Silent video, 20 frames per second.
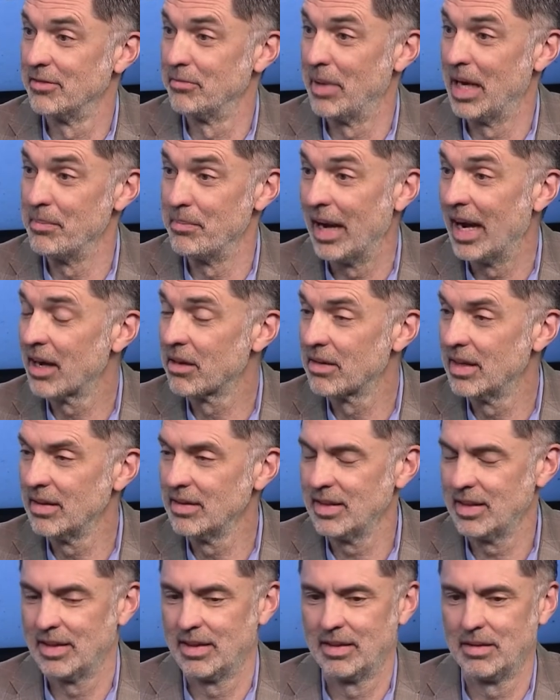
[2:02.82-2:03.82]
of my
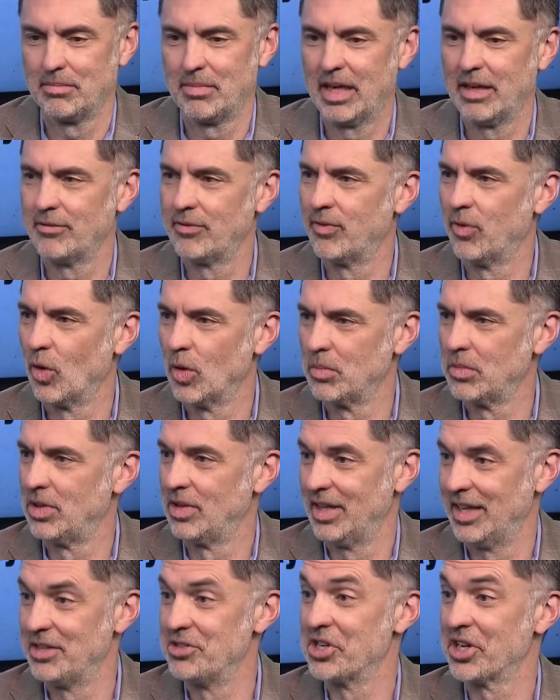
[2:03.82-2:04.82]
background. Uh, my
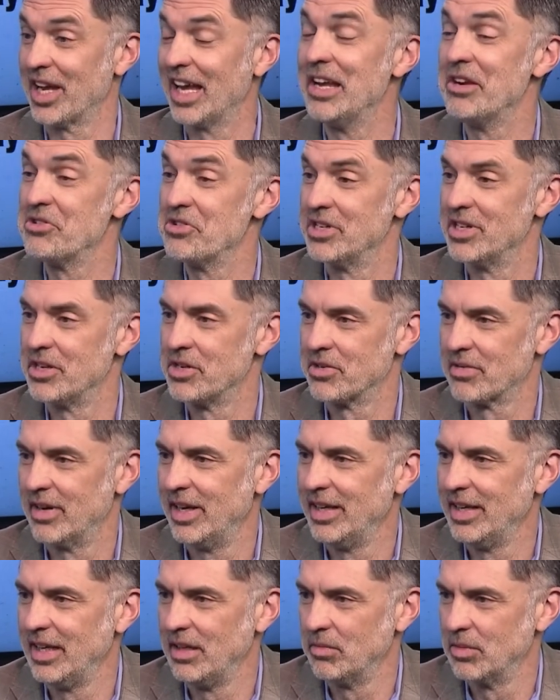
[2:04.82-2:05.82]
formal education and
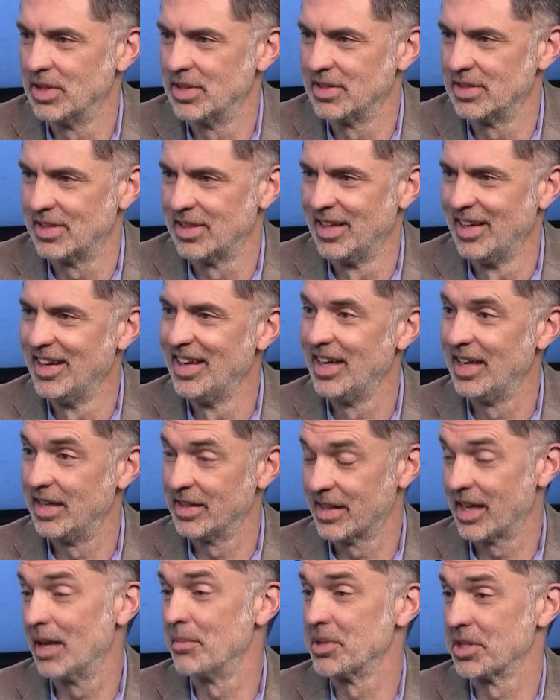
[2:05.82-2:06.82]
training was
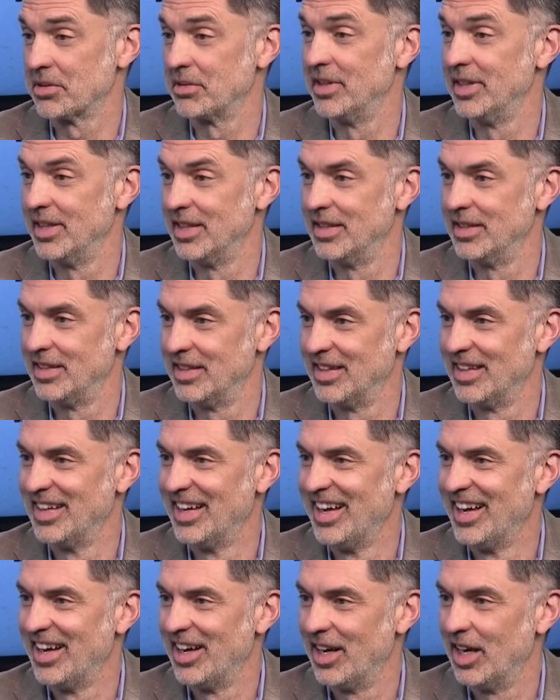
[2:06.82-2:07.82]
in chemistry and
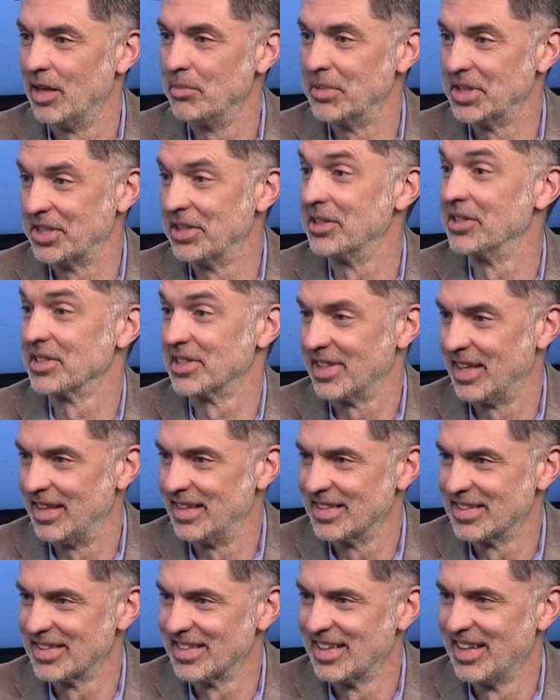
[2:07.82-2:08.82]
uh, material
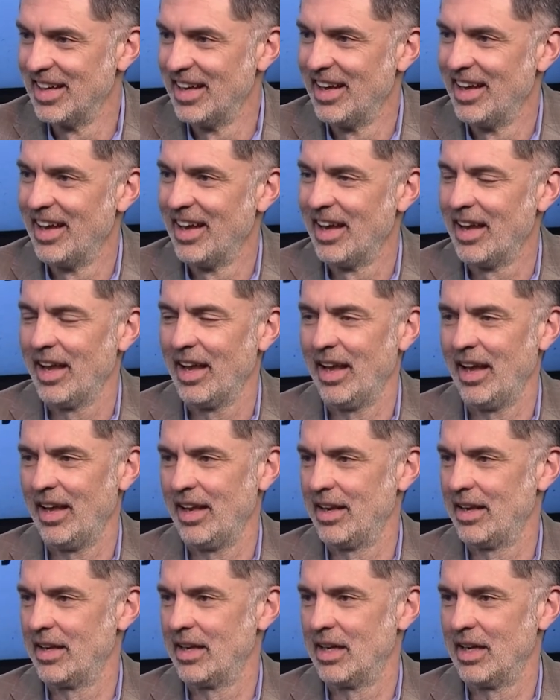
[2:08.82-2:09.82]
science.
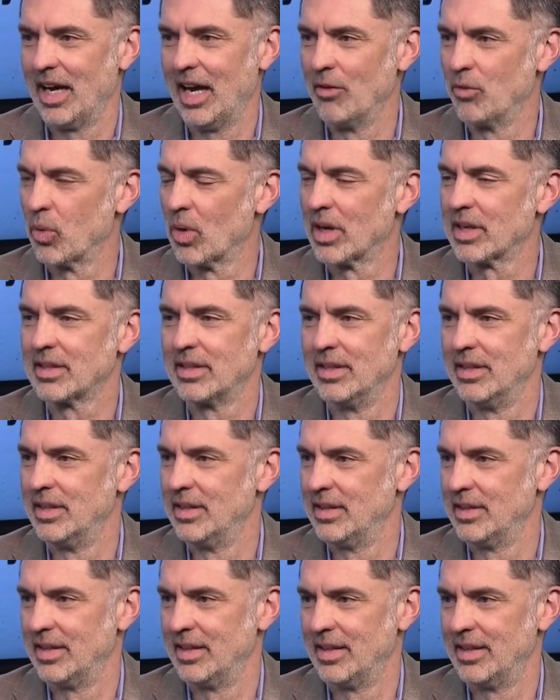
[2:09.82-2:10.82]
And uh, I've worked
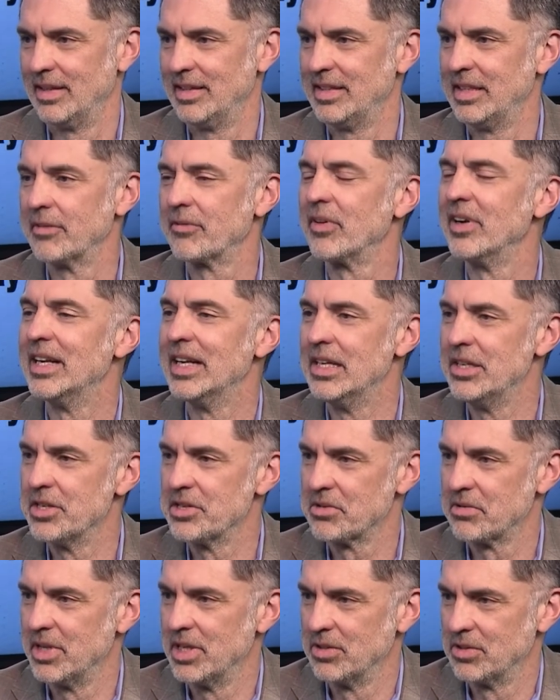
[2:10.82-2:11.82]
in uh, different
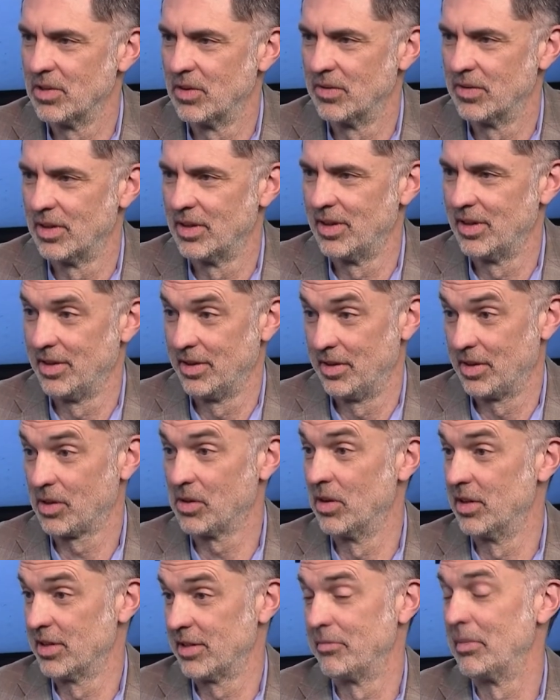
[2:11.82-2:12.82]
industries over the
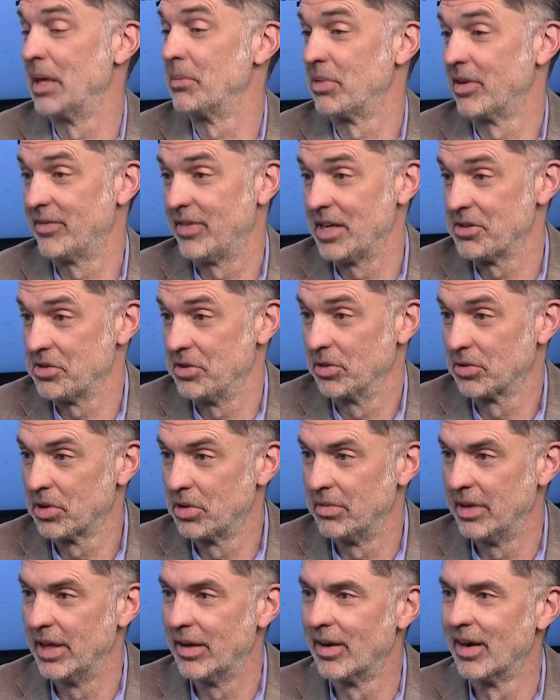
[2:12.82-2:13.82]
course of my professional
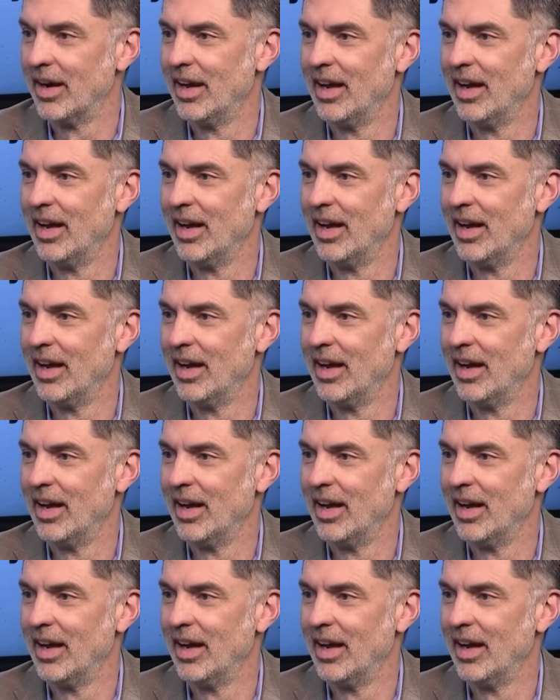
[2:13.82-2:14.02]
career,